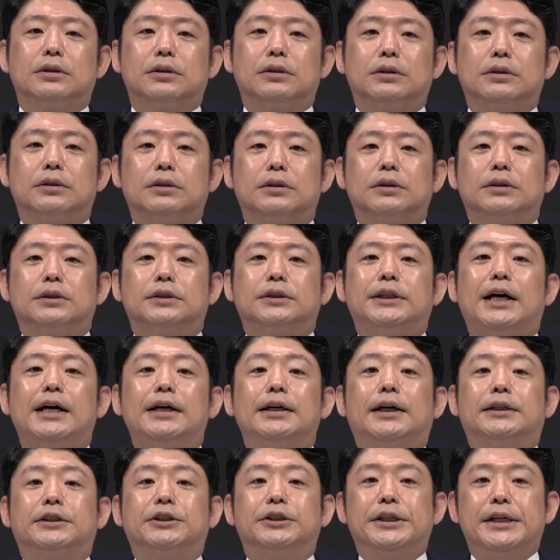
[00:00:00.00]
In March
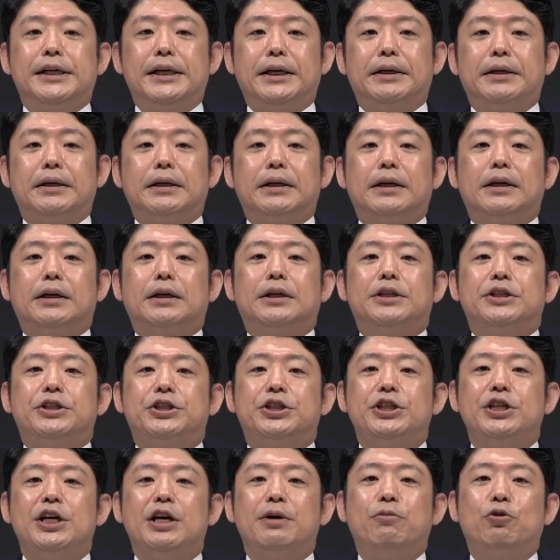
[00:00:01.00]
of
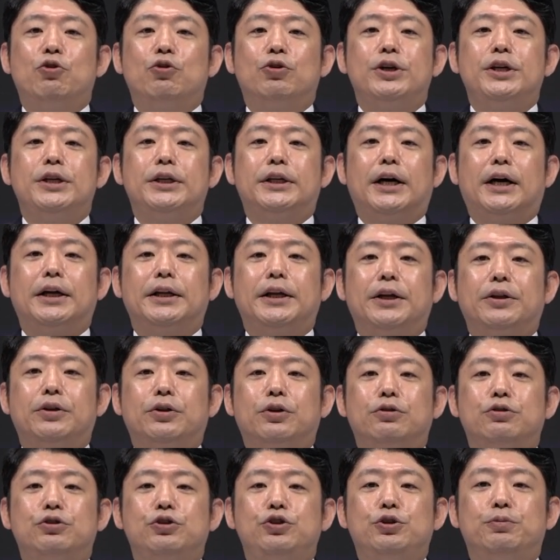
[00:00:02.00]
2025, we
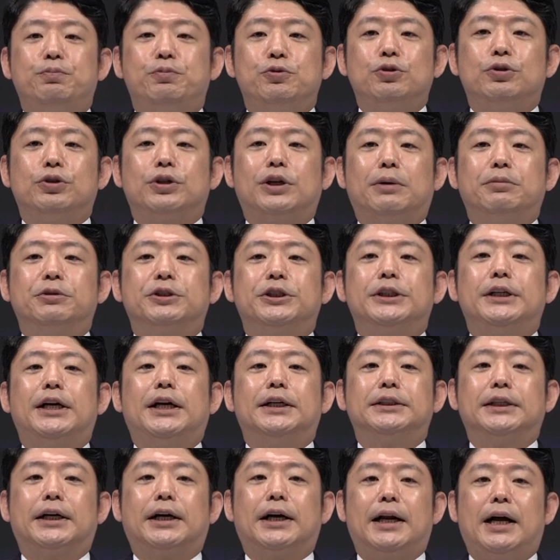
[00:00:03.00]
acquired shares in
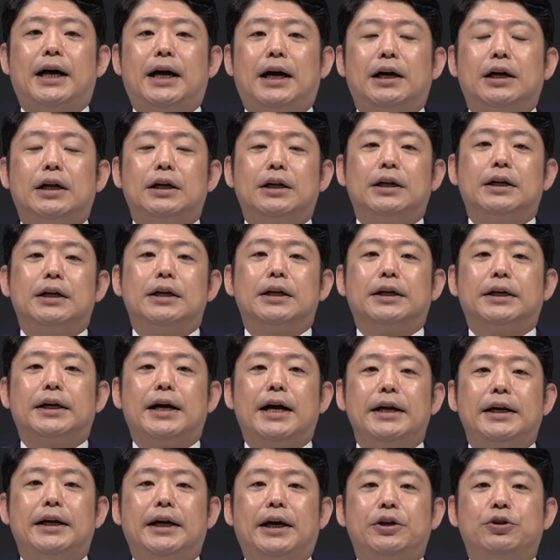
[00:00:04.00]
11 companies in
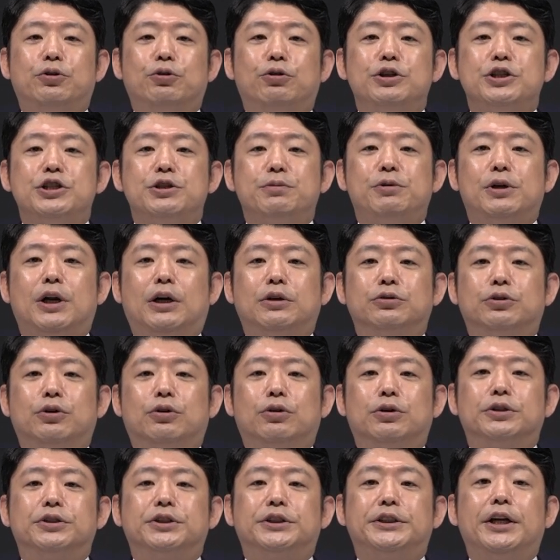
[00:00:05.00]
6 countries
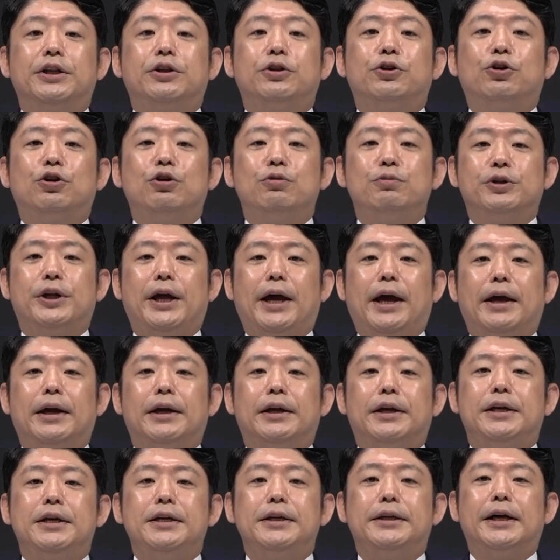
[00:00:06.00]
that provide internet
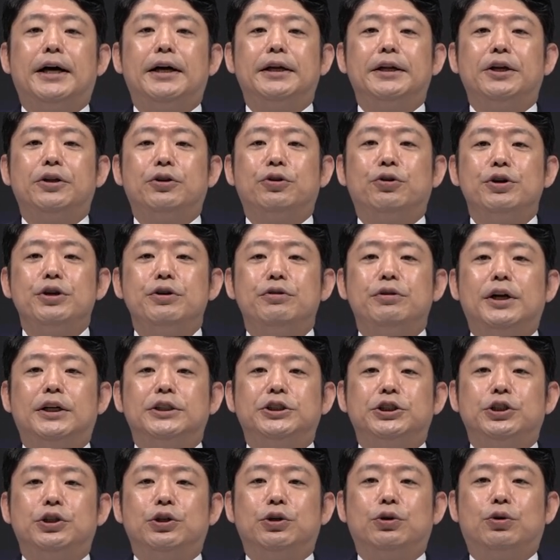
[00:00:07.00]
infrastructure
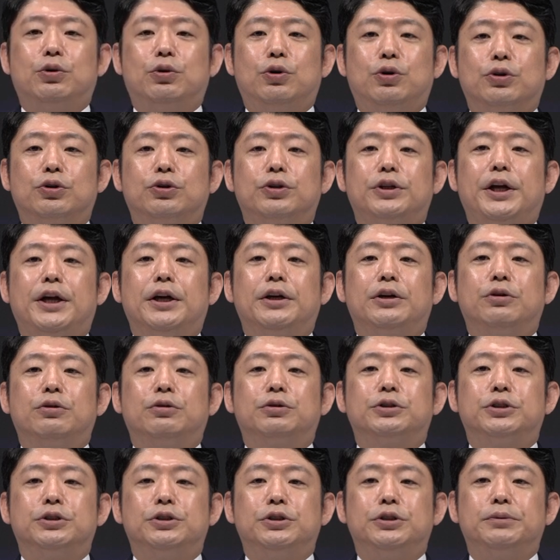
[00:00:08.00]
services under the
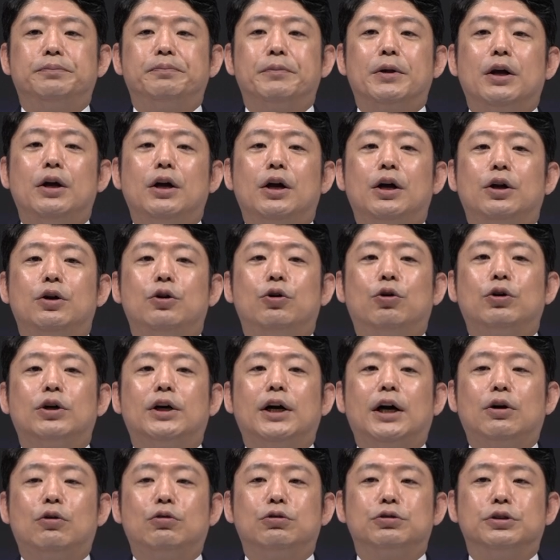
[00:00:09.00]
unified overseas
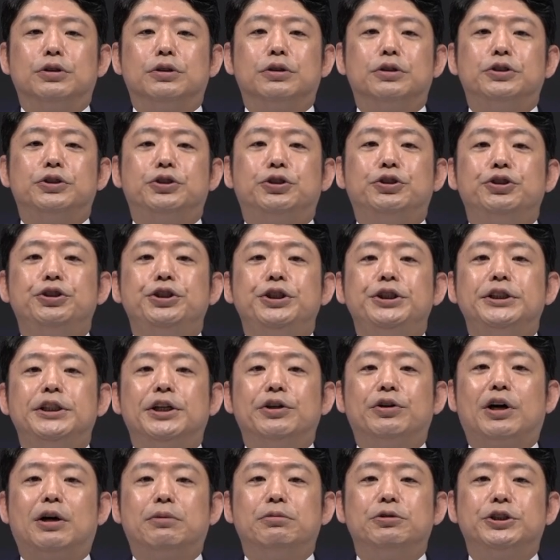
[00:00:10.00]
brand
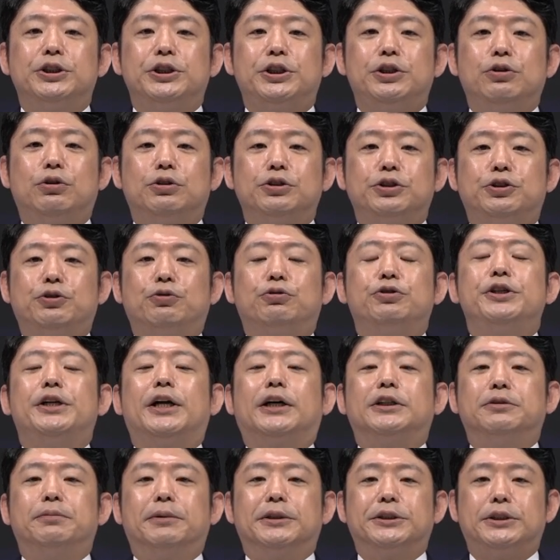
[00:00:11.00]
Z.com
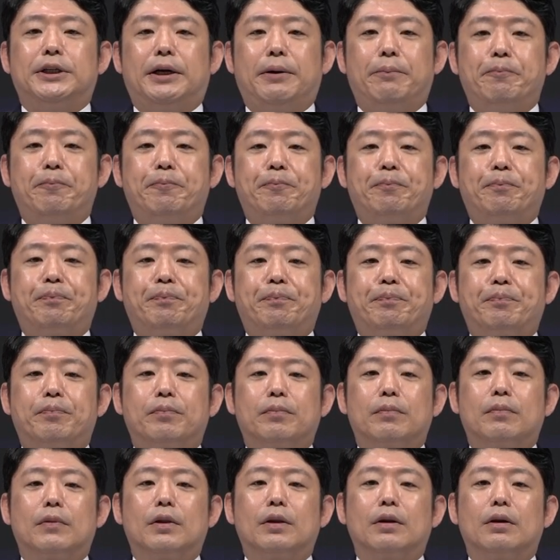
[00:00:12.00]
from GMO
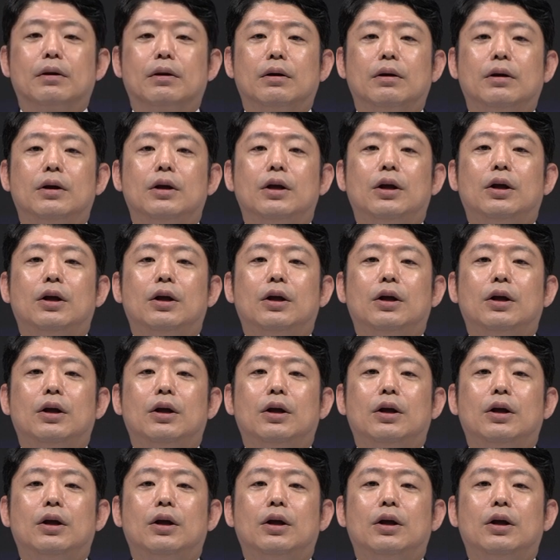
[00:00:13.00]
Internet Group.